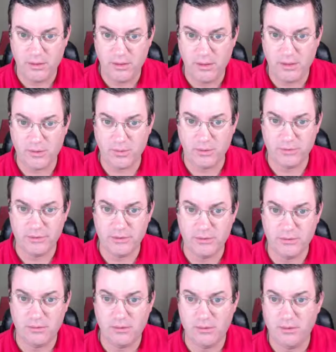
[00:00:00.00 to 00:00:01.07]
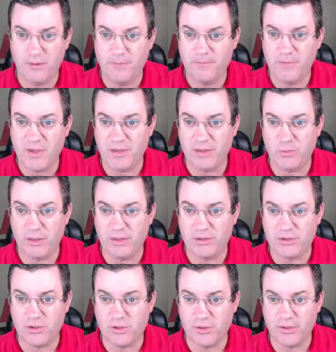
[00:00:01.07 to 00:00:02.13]
equals, and then we
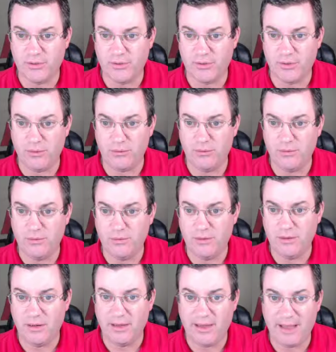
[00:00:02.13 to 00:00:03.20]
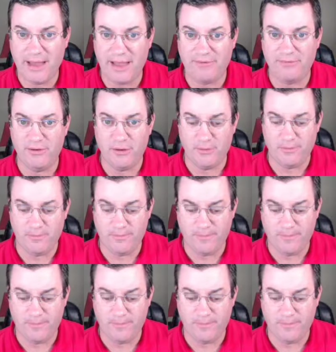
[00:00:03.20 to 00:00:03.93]
insert another note, half note.